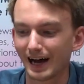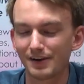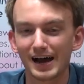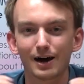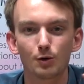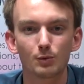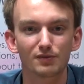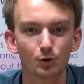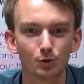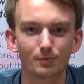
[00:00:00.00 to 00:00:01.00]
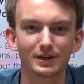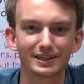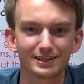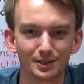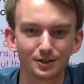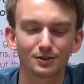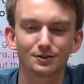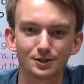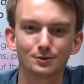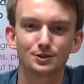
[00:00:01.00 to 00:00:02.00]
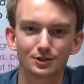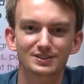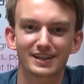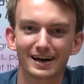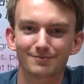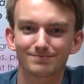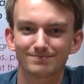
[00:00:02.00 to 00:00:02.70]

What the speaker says: And now with Hornby, you can do just that.